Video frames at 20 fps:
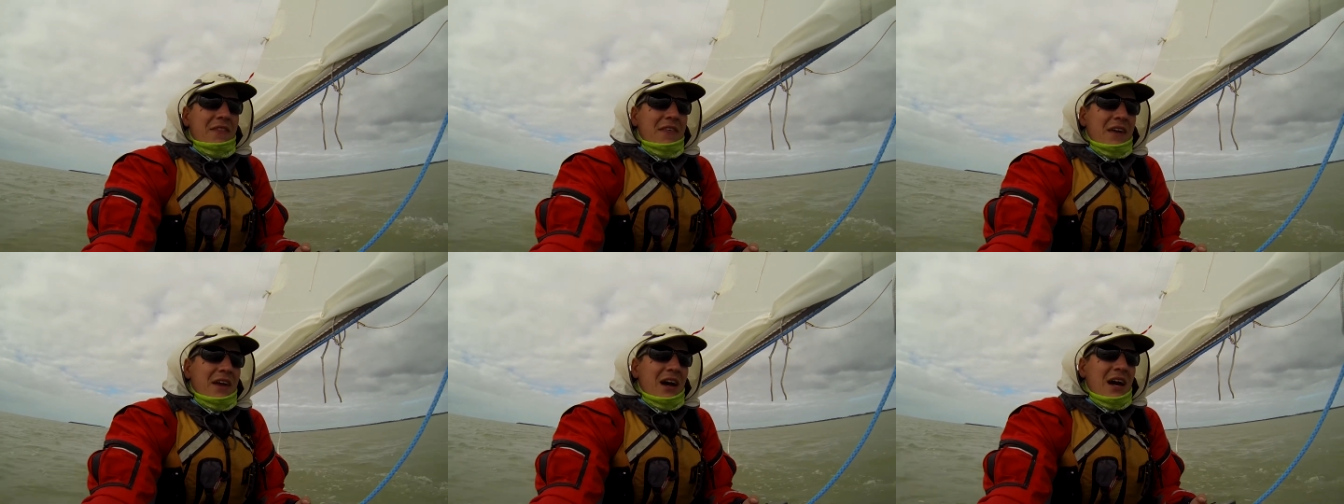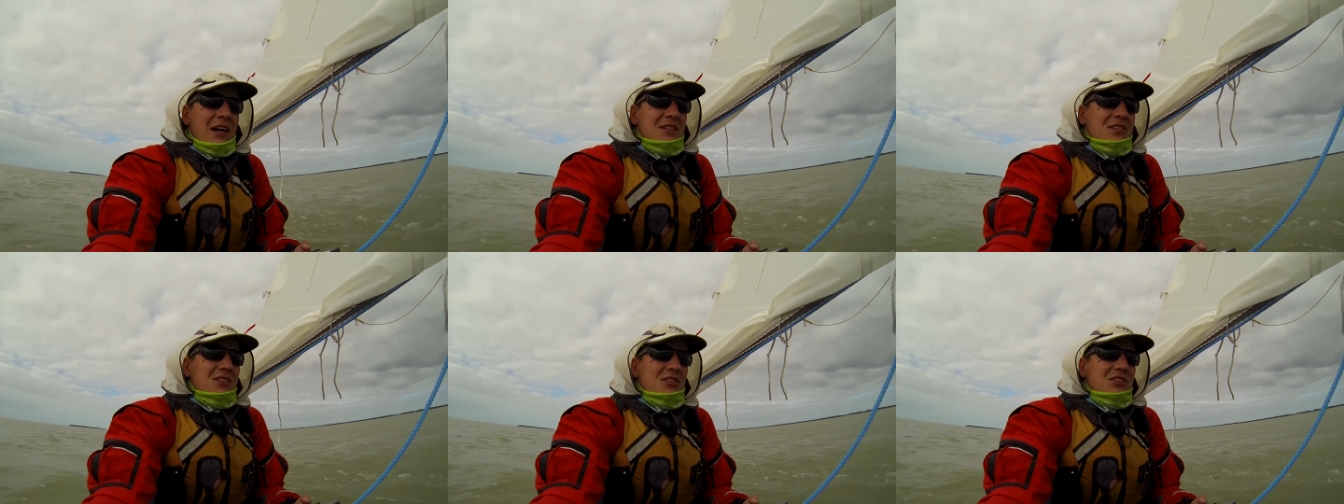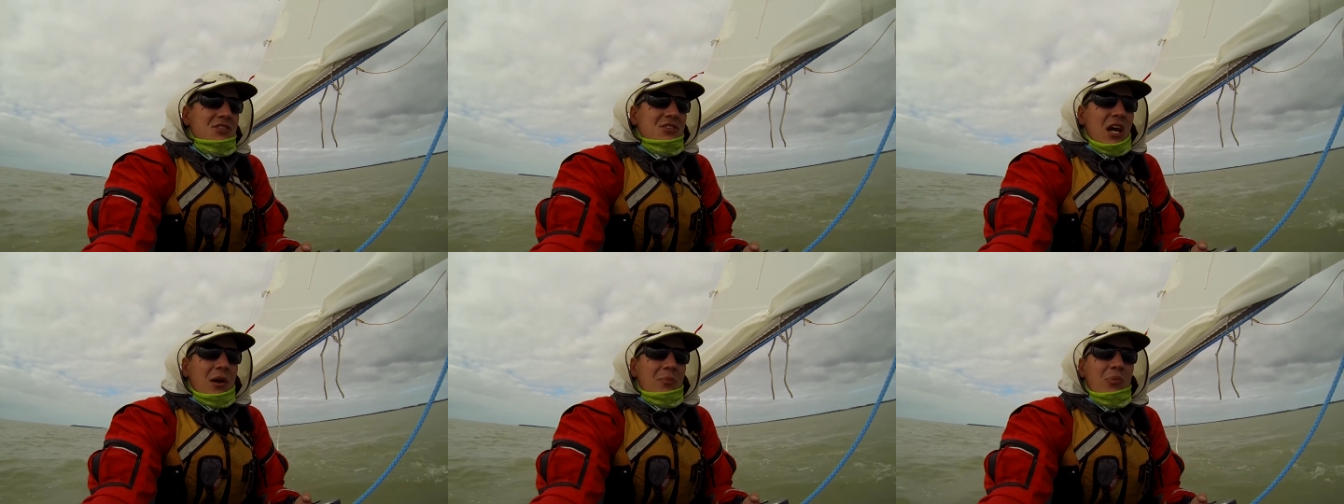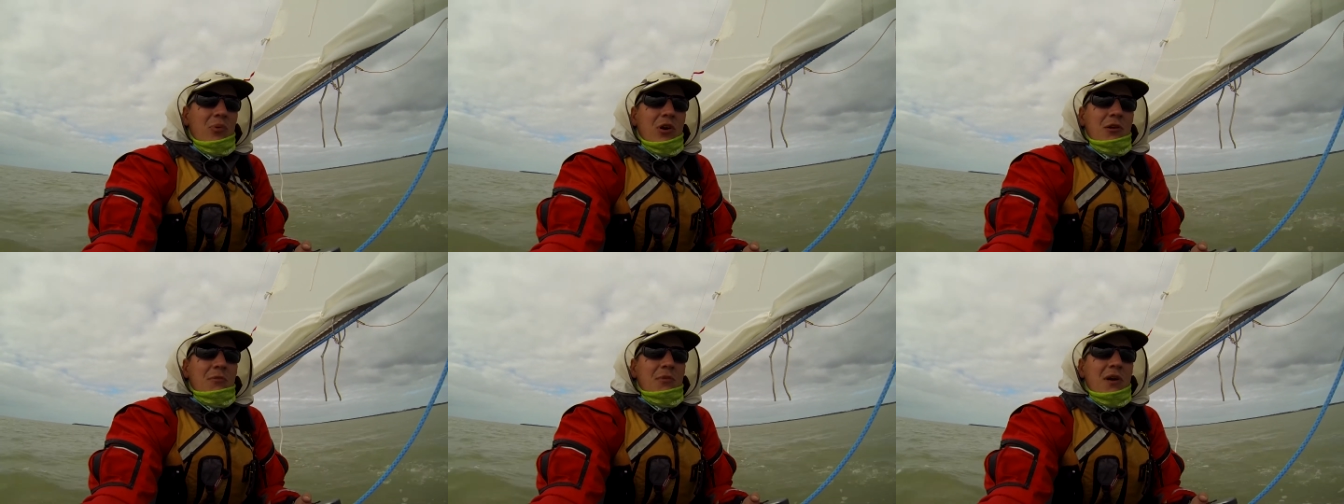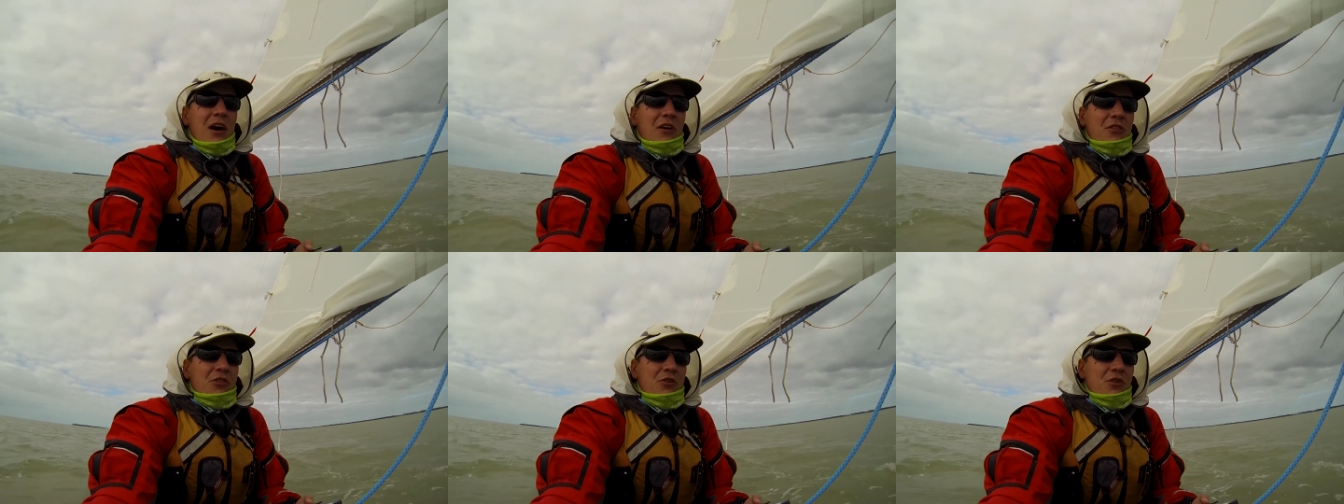They got to the checkpoint
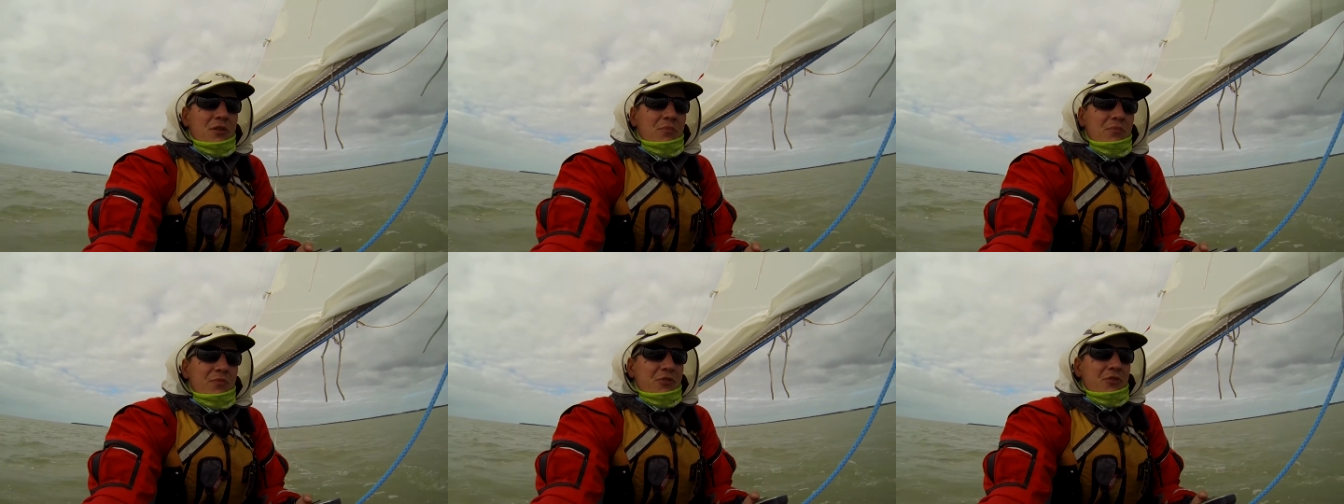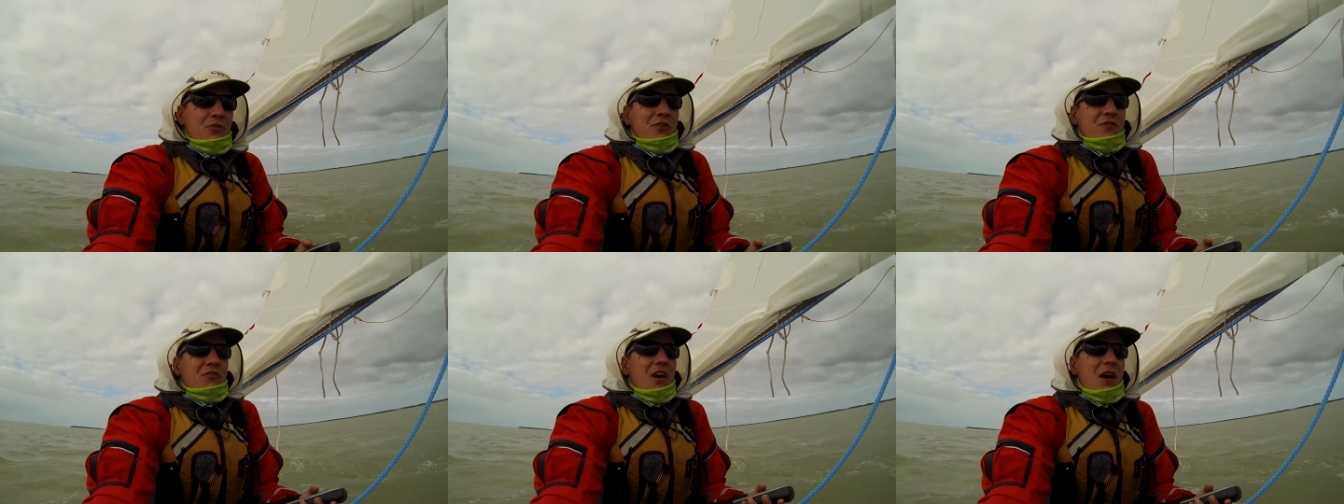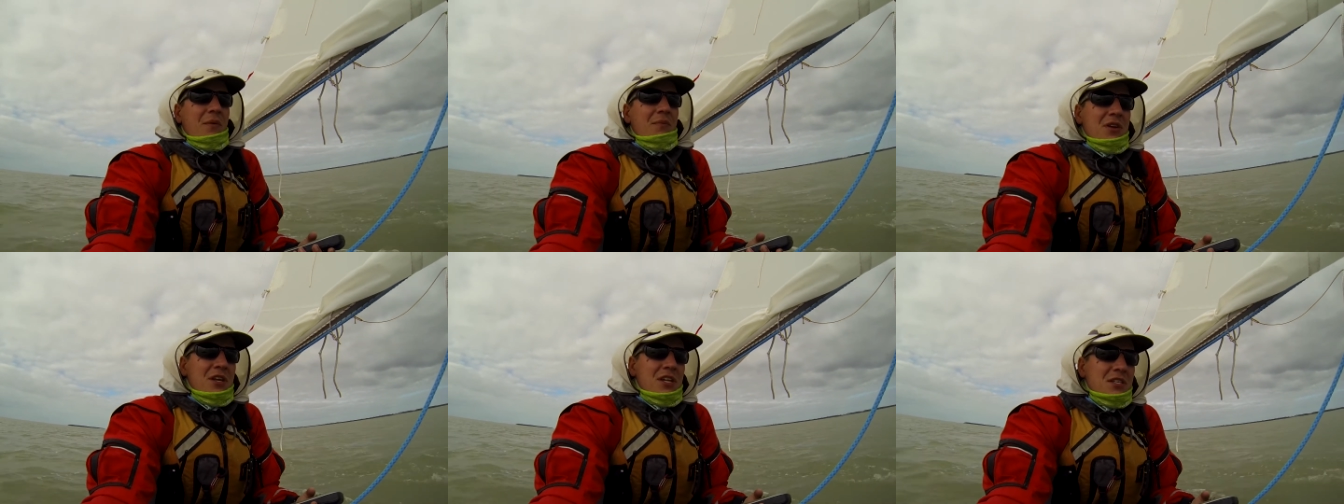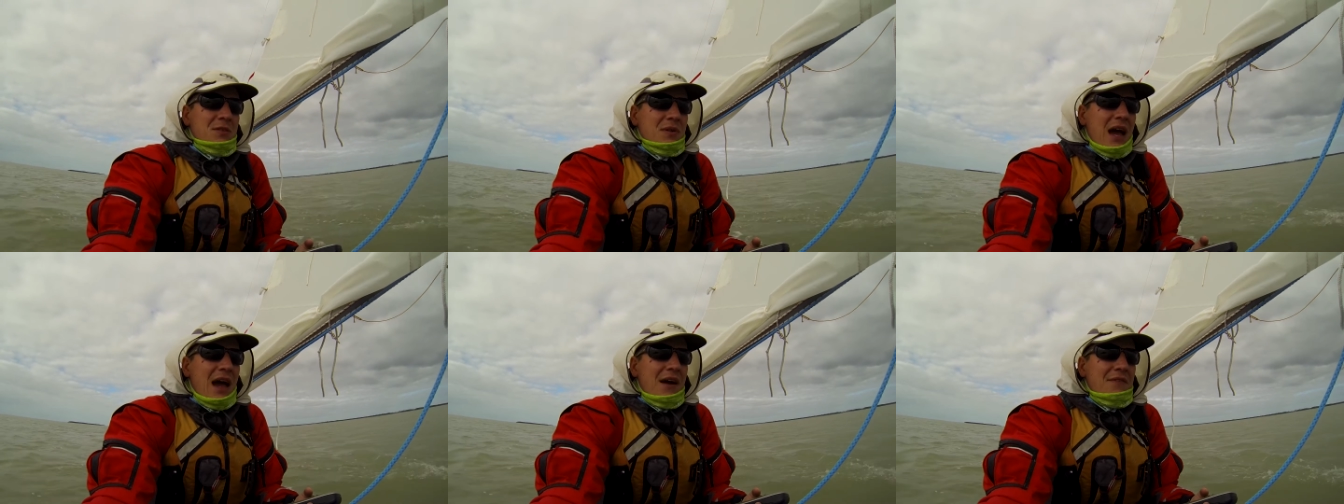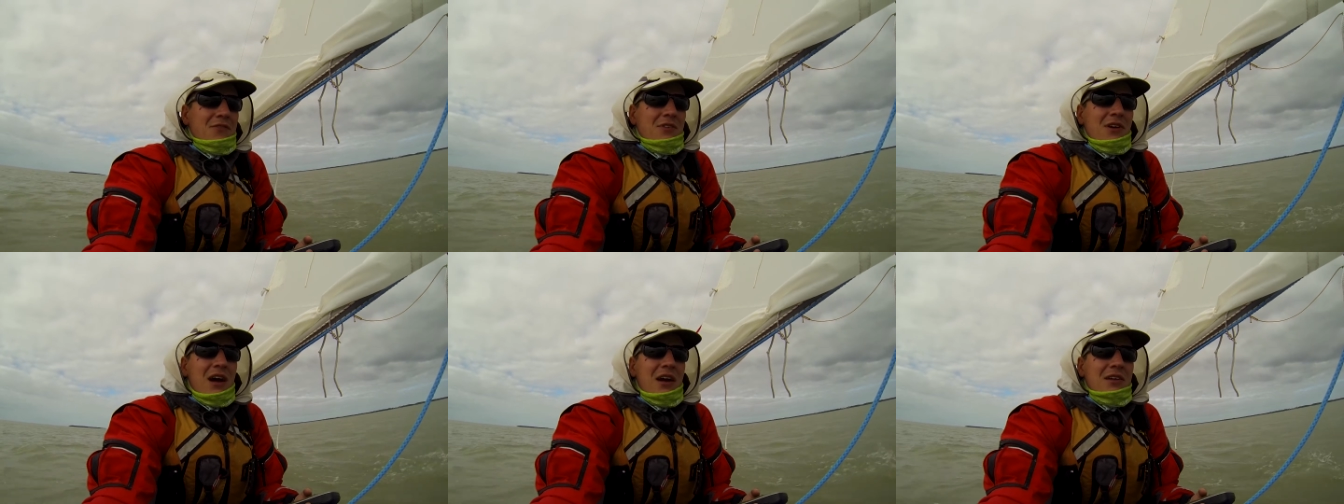about 35 minutes
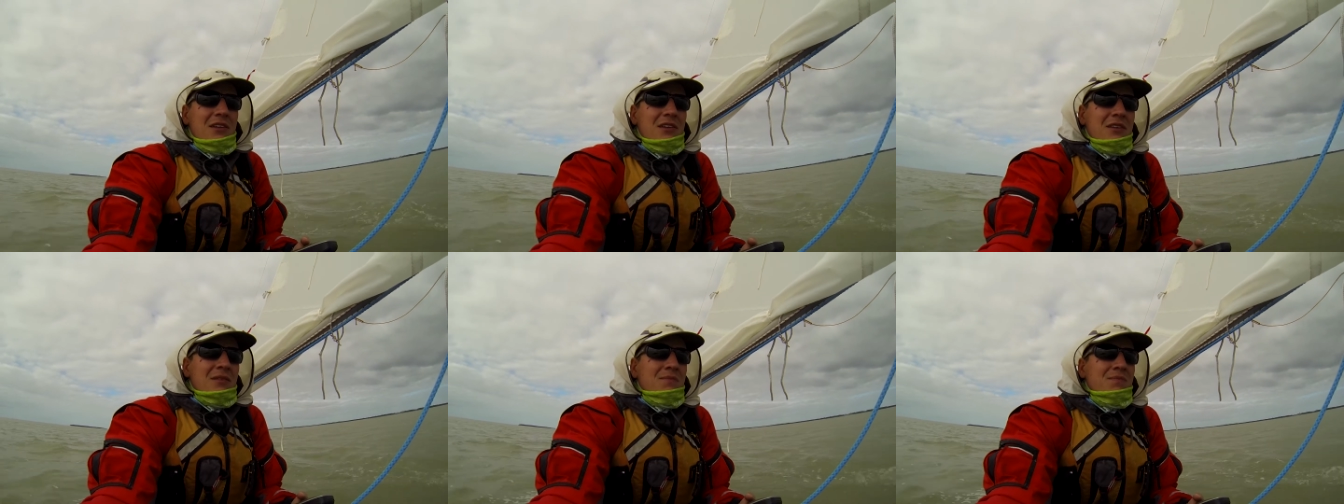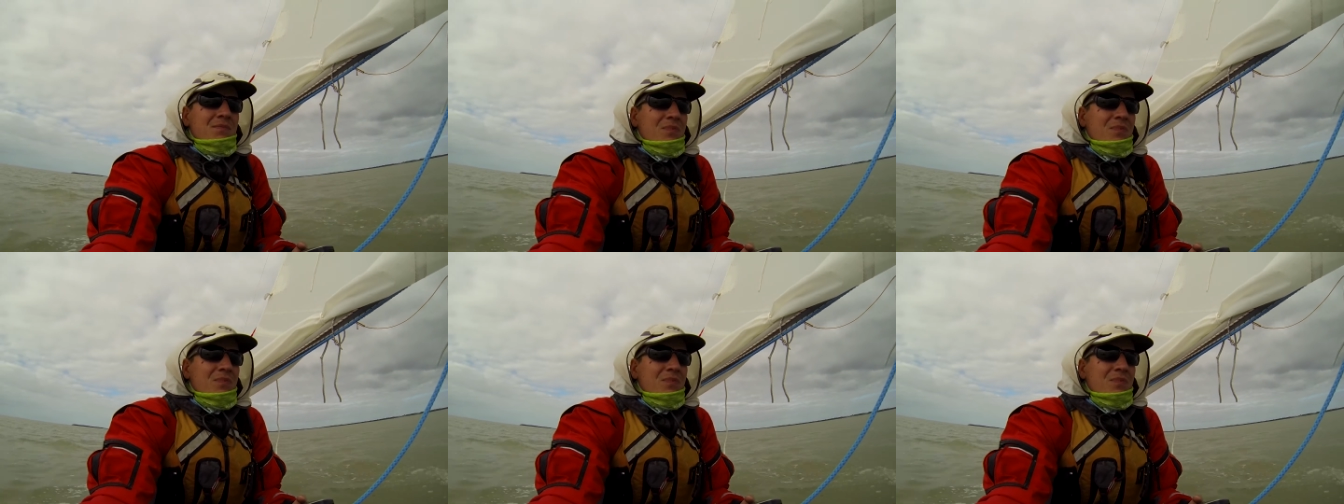after I did,